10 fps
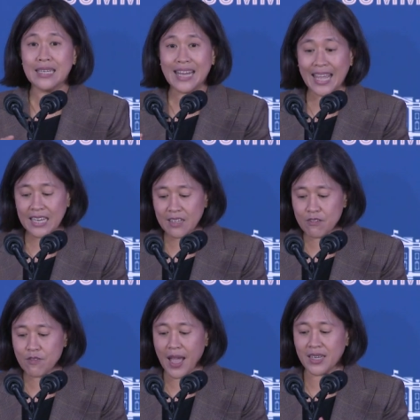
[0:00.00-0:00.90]

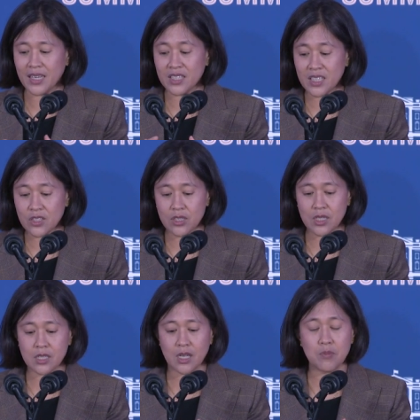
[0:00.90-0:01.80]
Native and
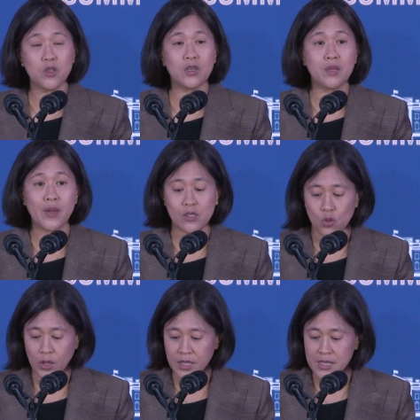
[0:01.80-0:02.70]
Indigenous community
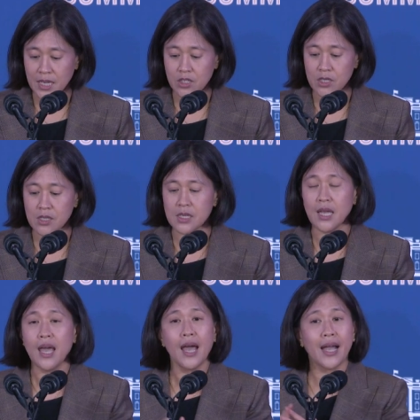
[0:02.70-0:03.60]
based organizations,
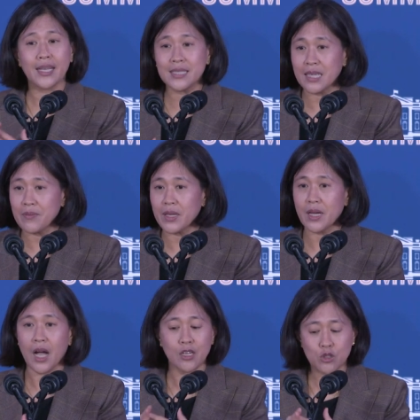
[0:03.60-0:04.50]

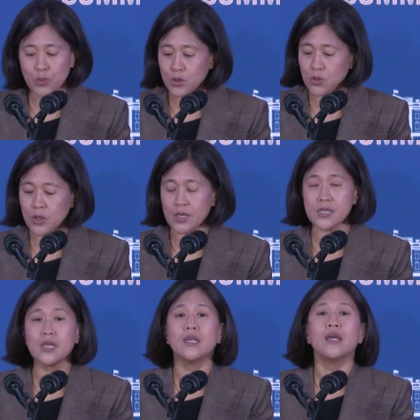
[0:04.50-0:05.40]
academia,
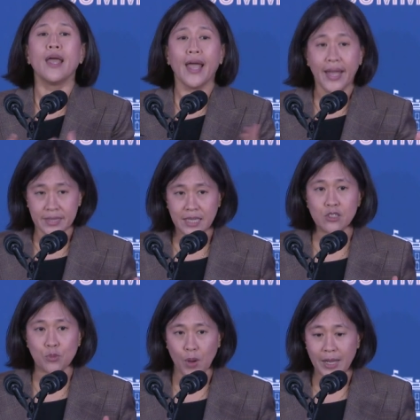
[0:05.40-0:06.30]
entrepreneurs, and
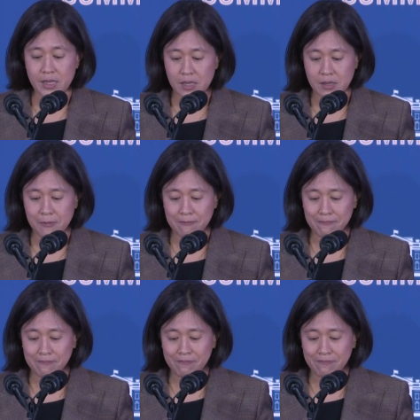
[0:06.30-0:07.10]
enterprises.